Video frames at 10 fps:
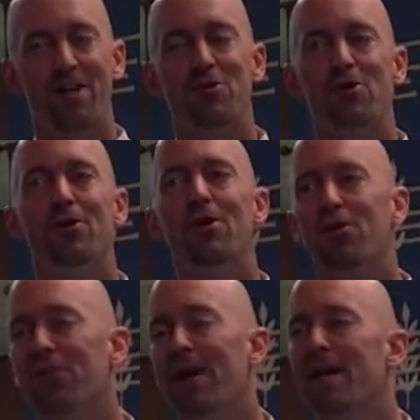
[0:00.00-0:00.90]
And you turn
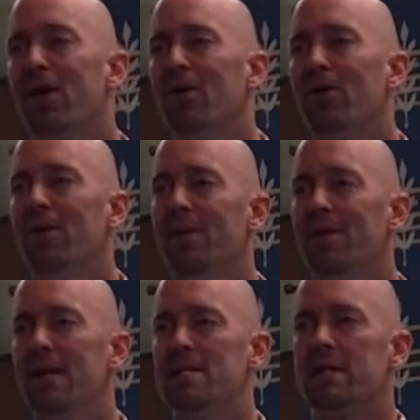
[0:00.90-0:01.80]
and you find out
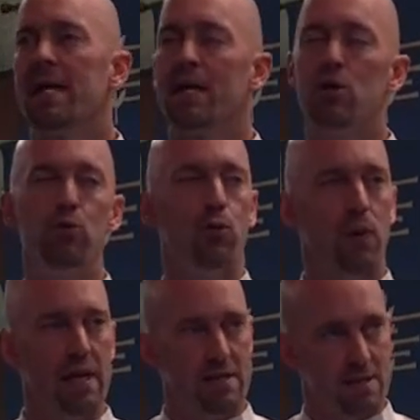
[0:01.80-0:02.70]
that he's made a new
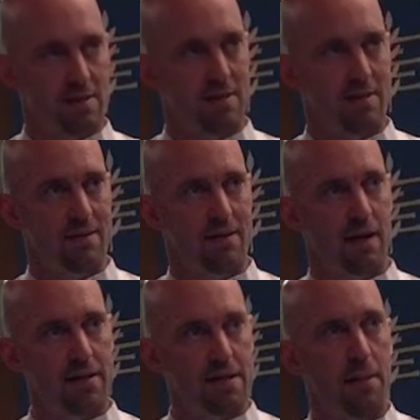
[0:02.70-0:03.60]
grace
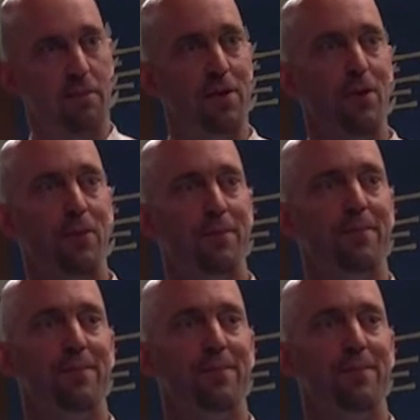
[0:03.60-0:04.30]
on top of you